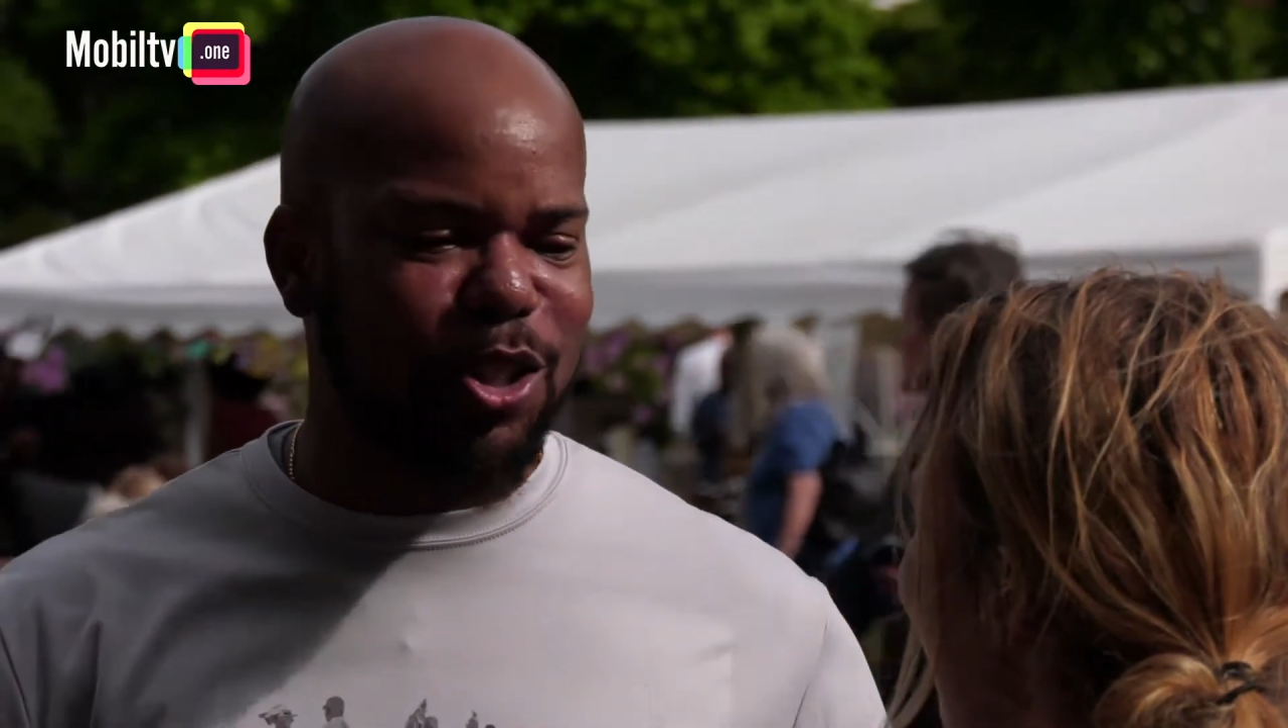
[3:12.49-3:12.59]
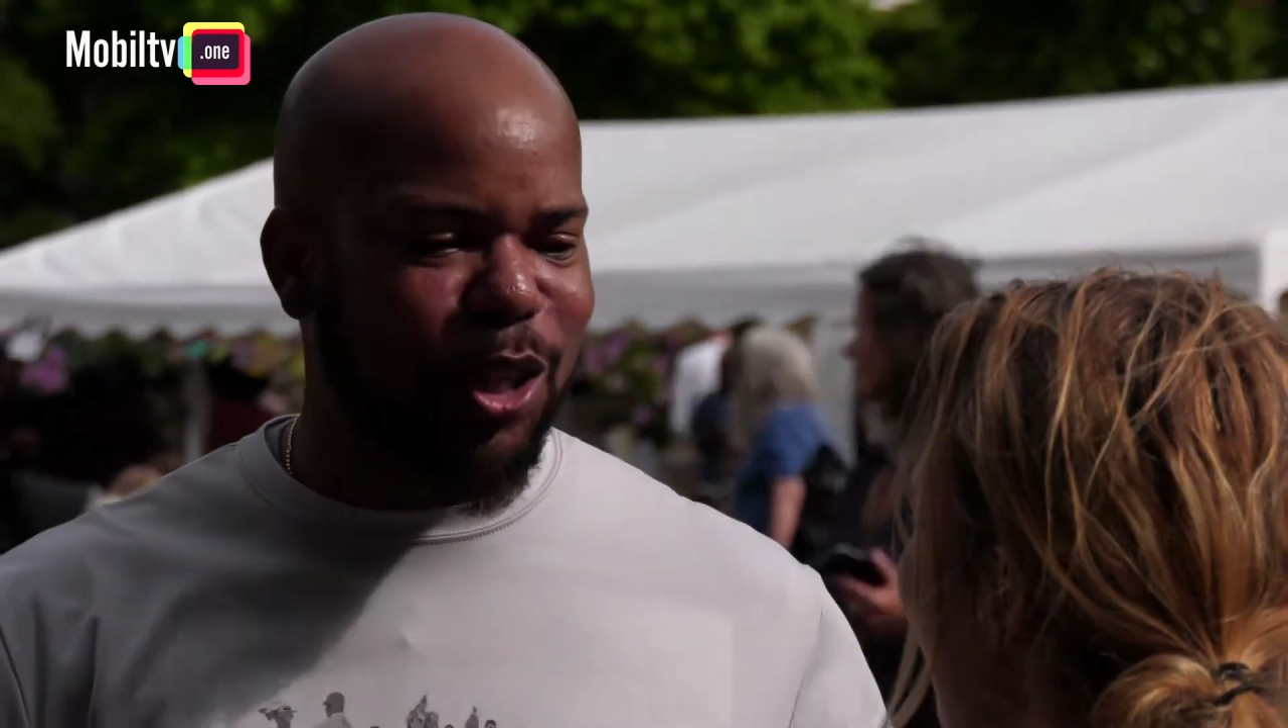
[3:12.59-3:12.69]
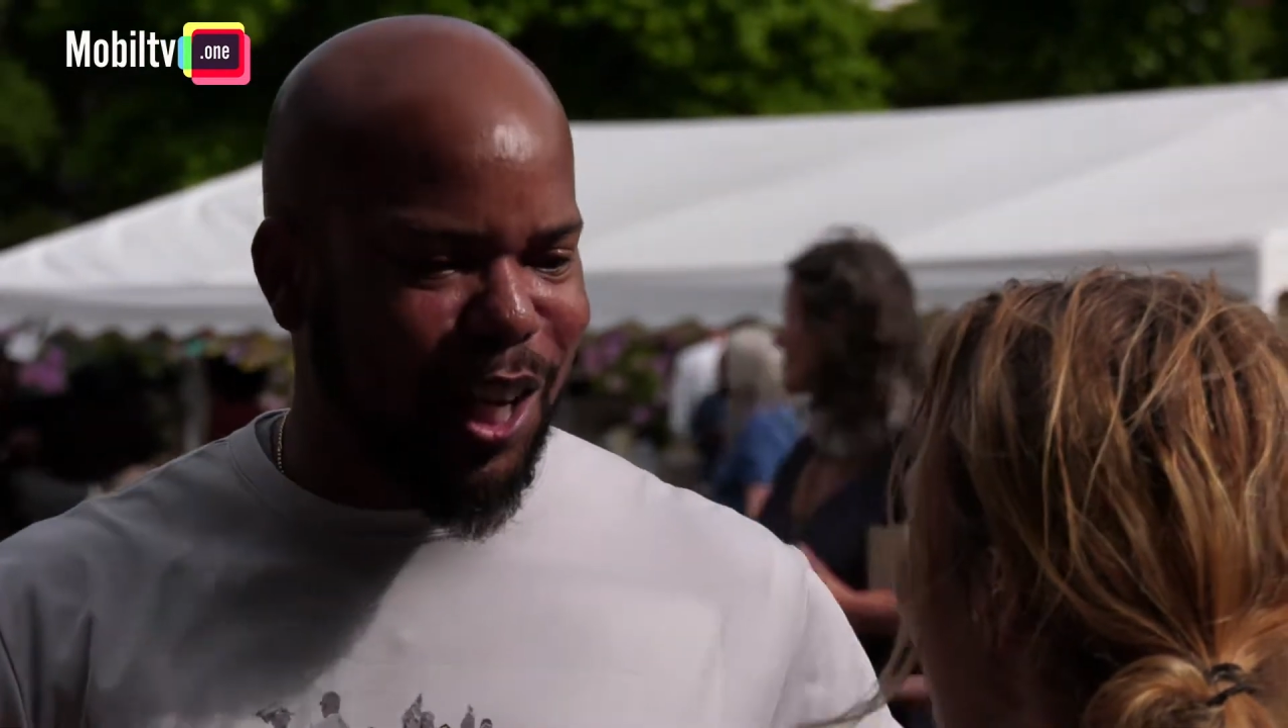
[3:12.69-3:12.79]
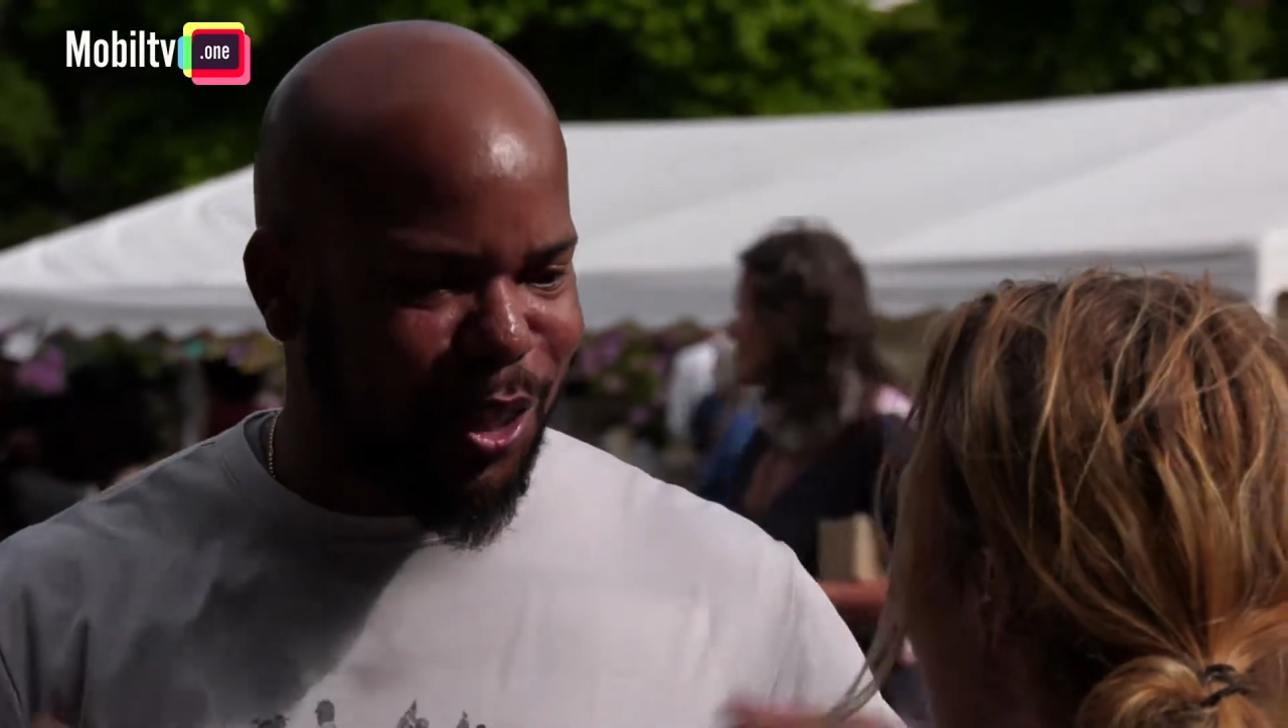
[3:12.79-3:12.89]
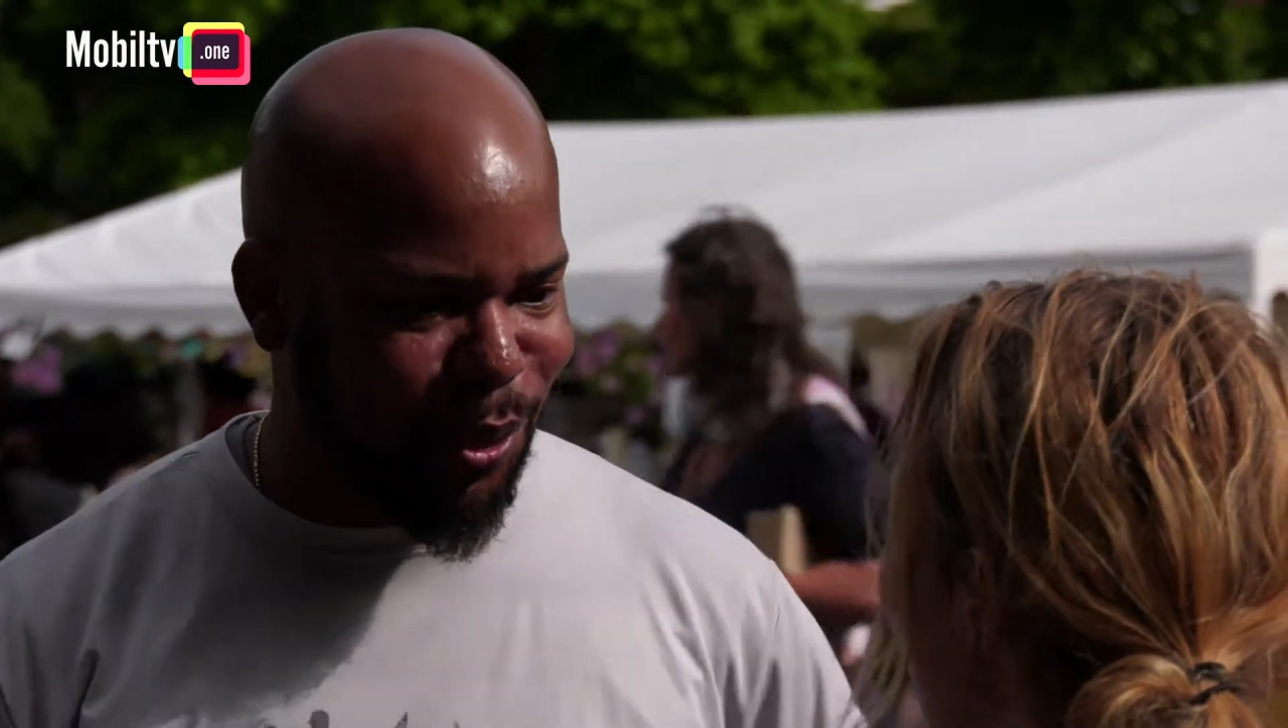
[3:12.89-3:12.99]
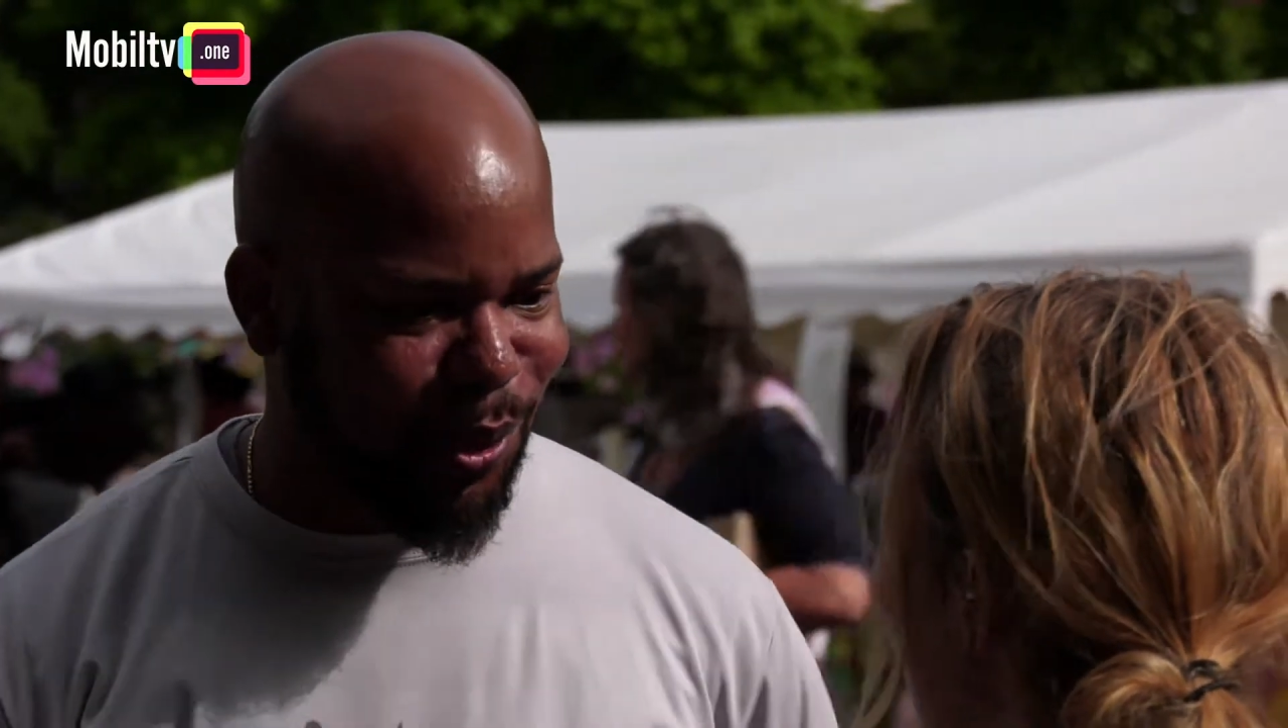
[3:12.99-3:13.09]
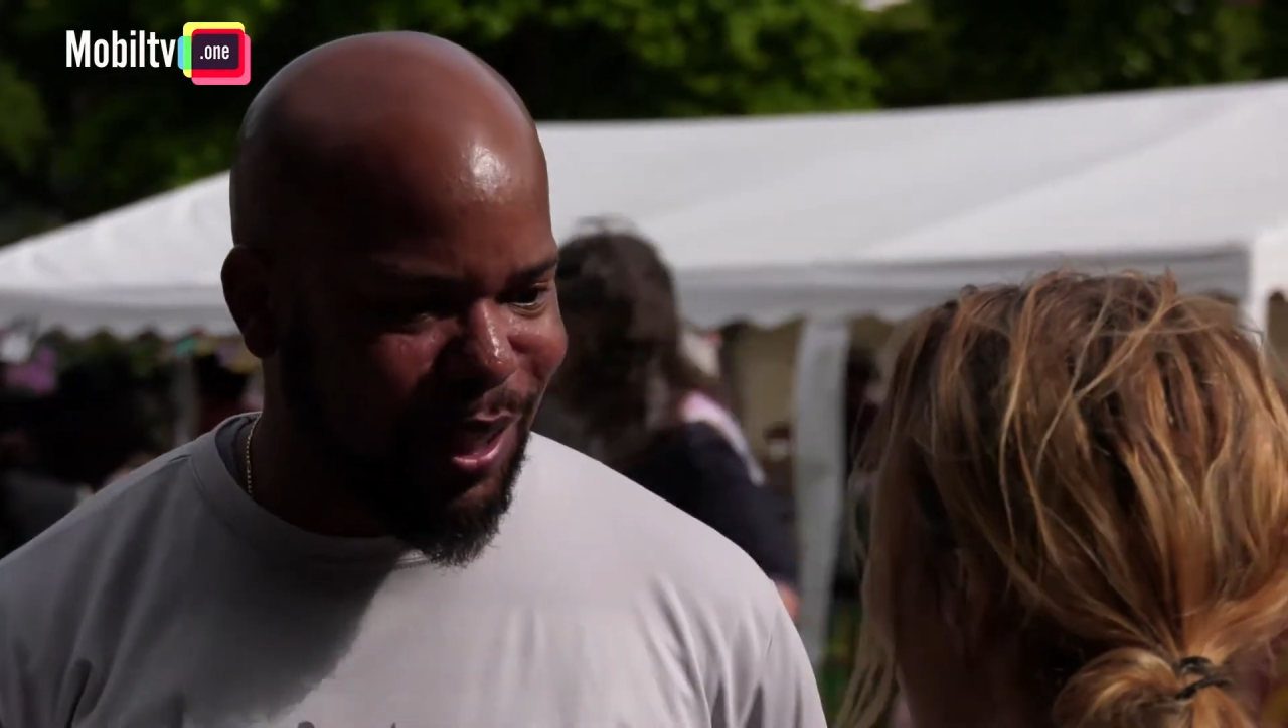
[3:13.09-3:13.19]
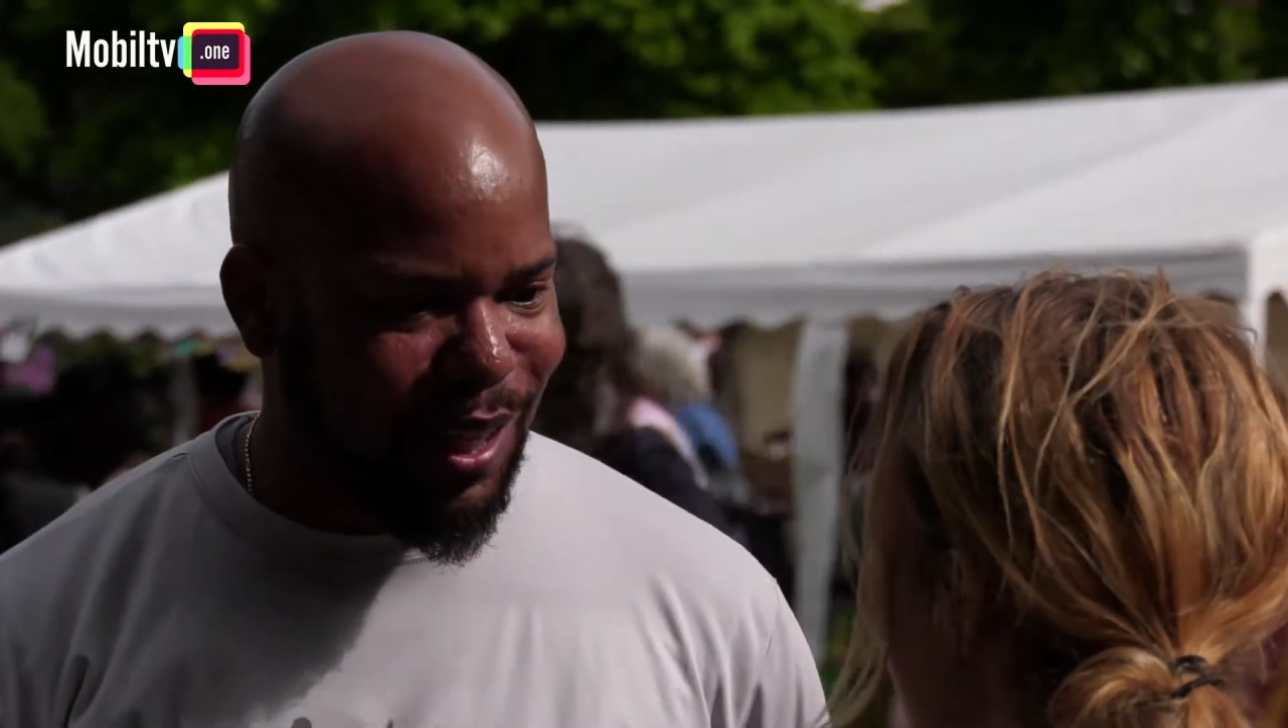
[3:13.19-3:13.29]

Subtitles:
together